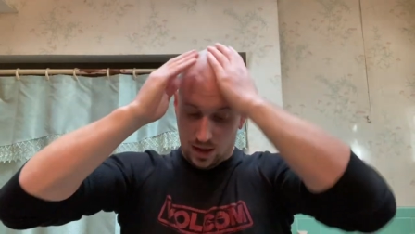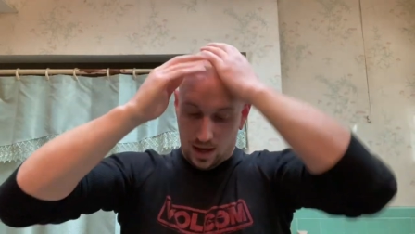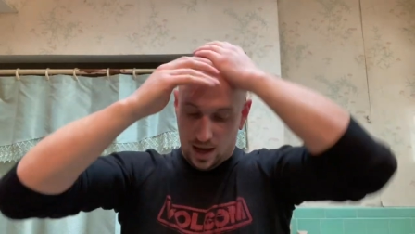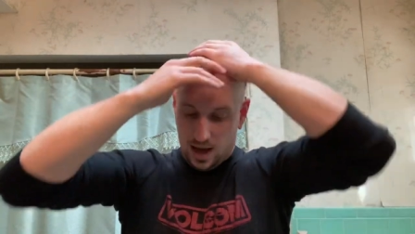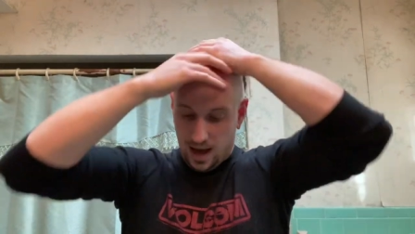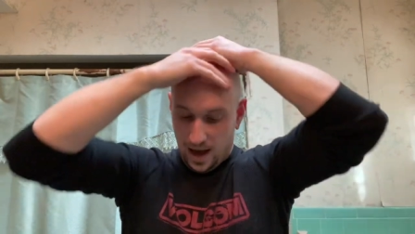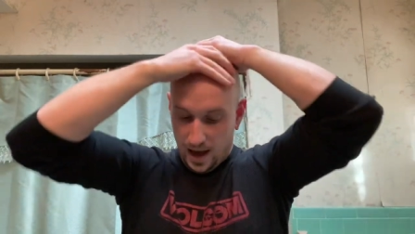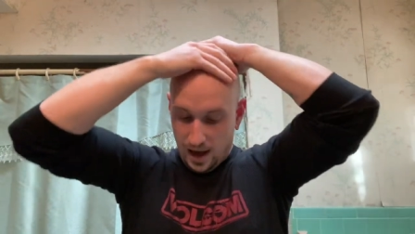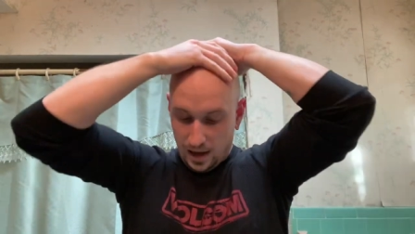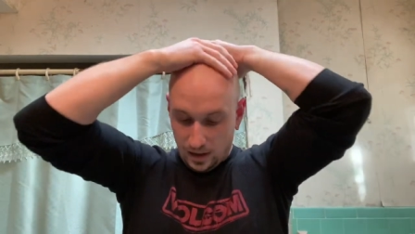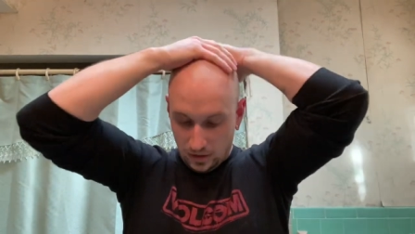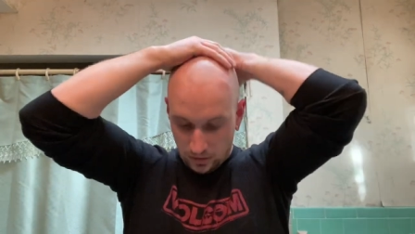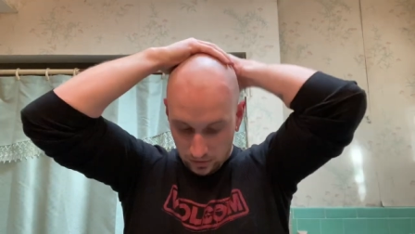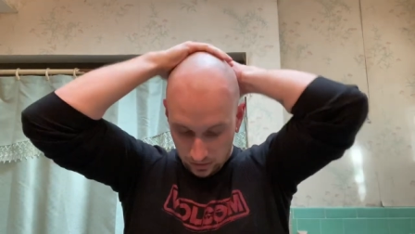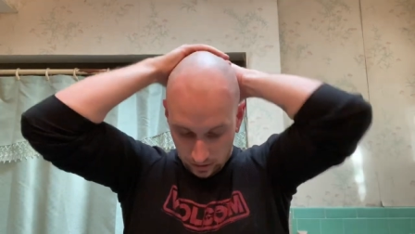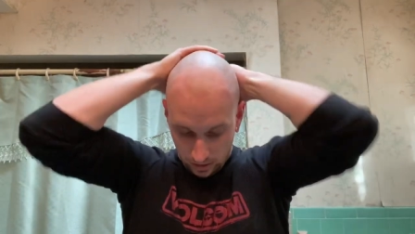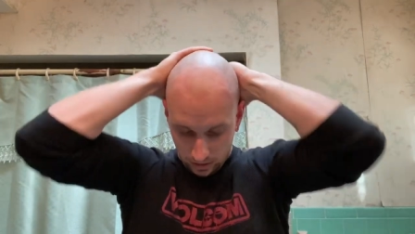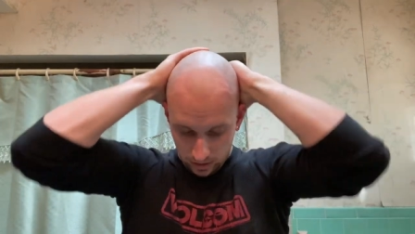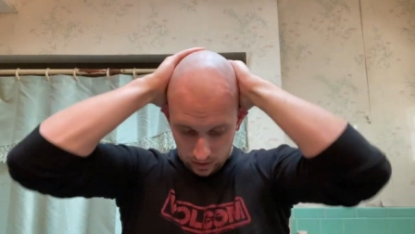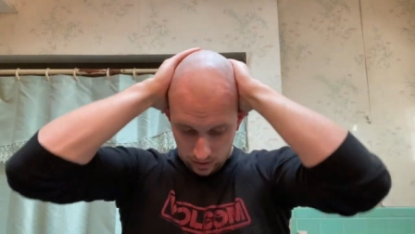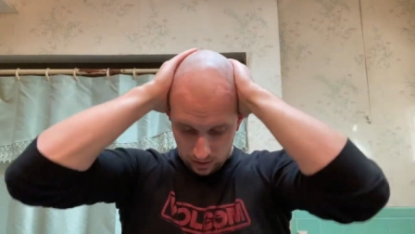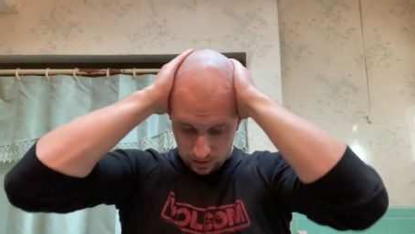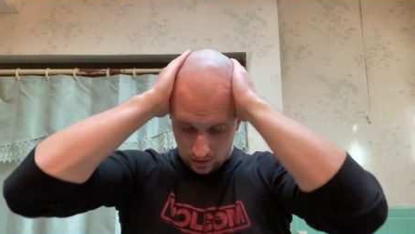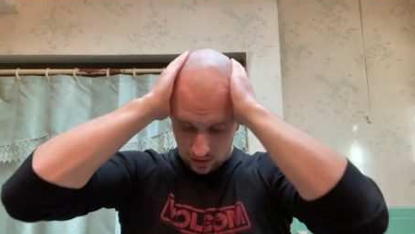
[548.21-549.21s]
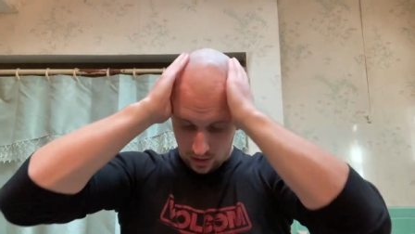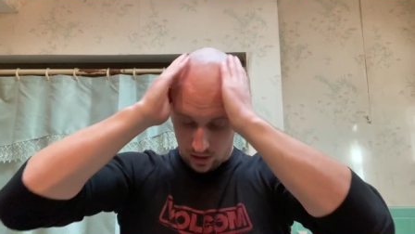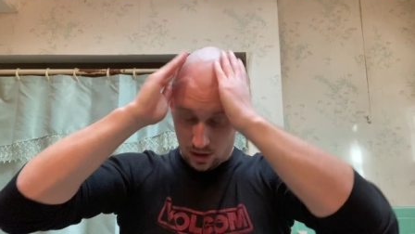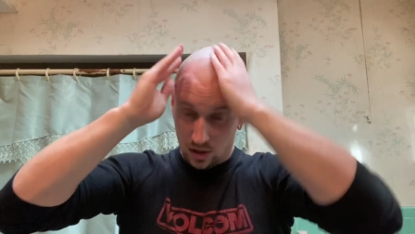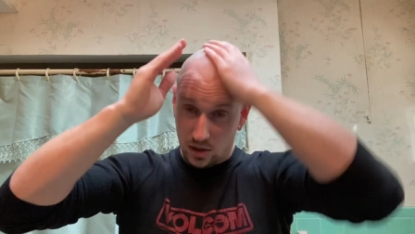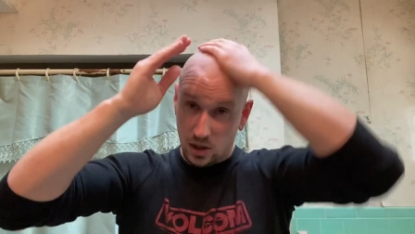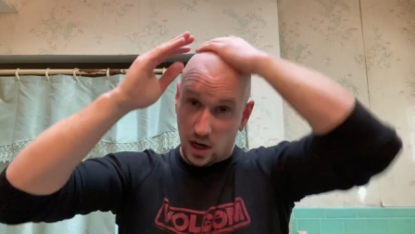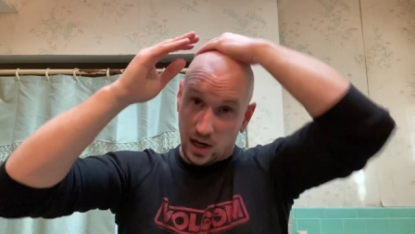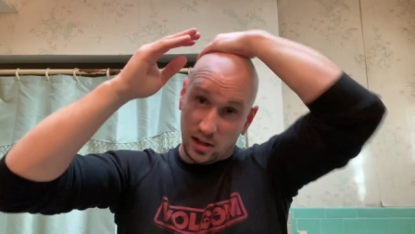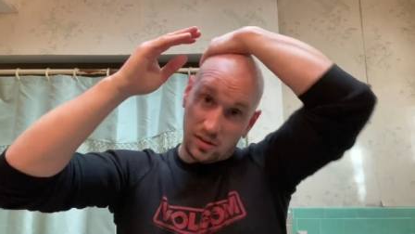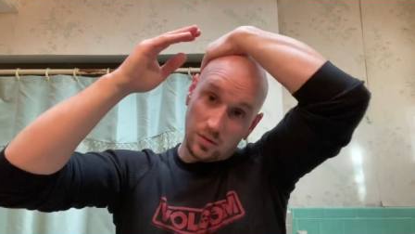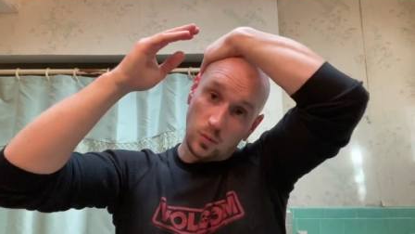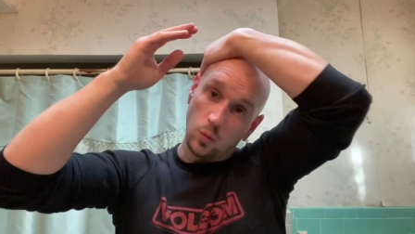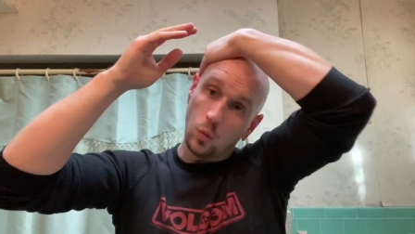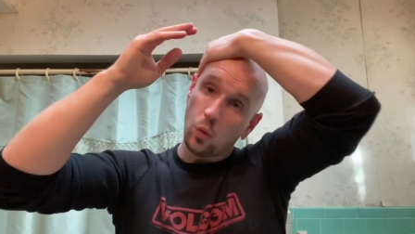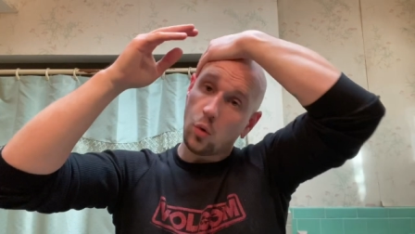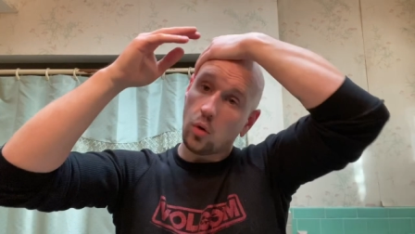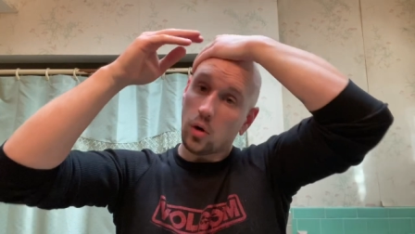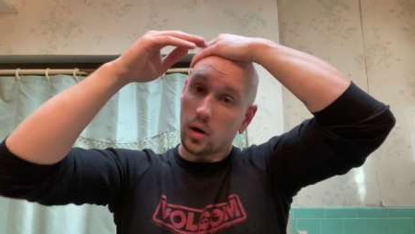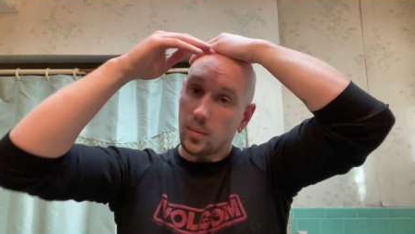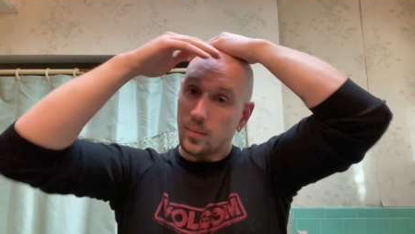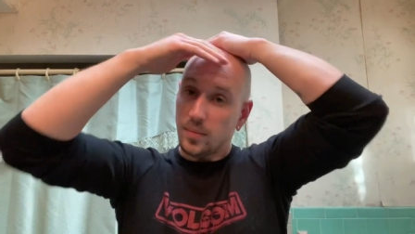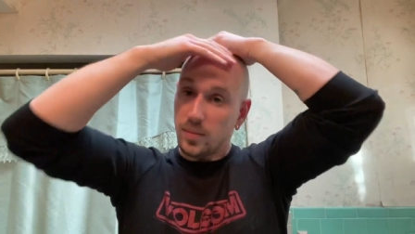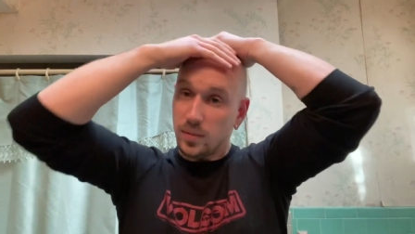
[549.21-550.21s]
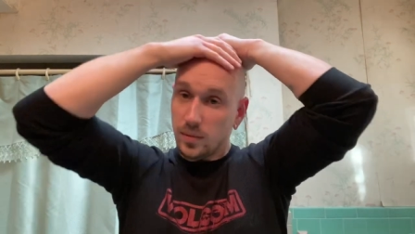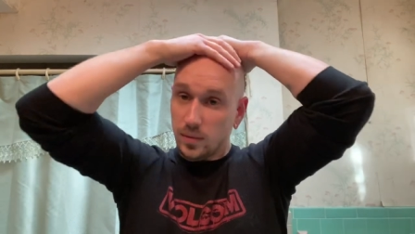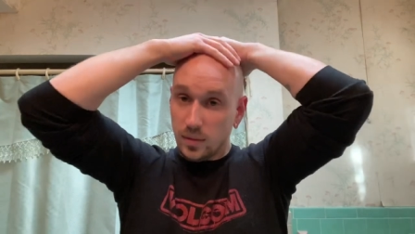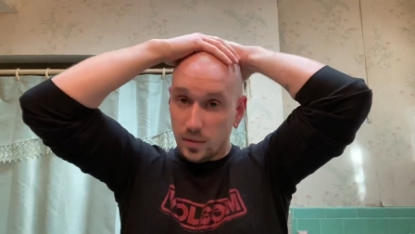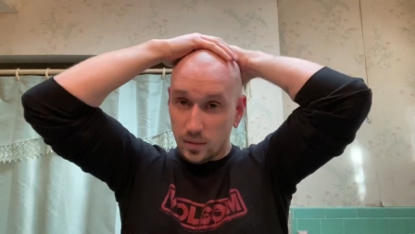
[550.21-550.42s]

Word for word: and nice and warm,